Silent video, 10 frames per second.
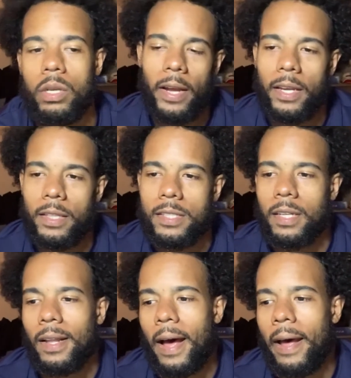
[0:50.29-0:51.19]
I get this a
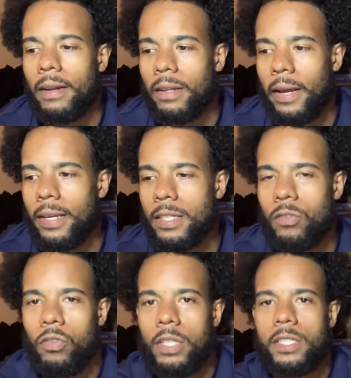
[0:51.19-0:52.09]
lot, like, isn't
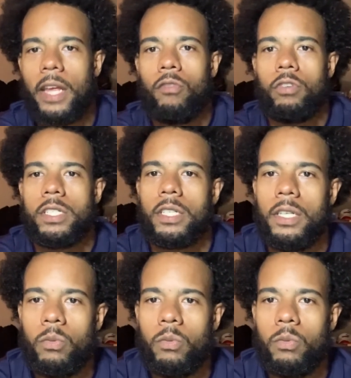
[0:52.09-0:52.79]
real estate risky?